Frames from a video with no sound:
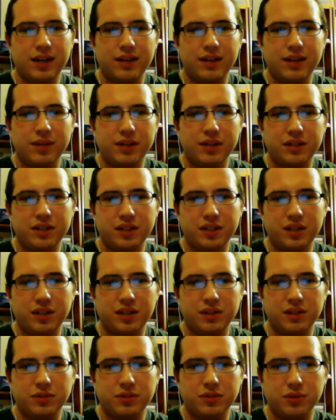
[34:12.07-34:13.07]
and Melanie
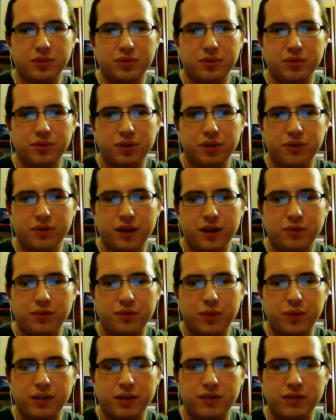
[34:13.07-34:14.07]
on Twitter clarifies
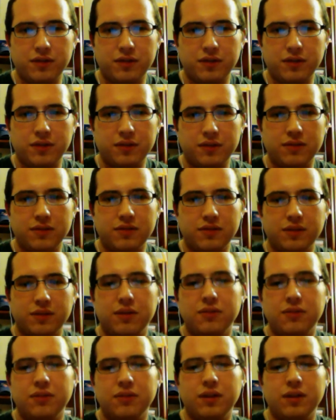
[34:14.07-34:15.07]
weightlessness, as
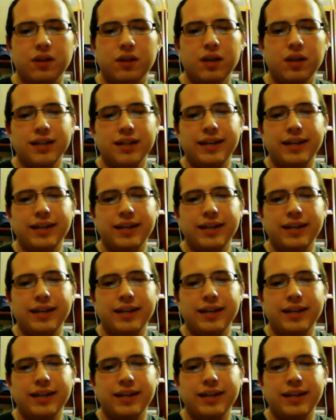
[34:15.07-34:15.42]
Zahir said.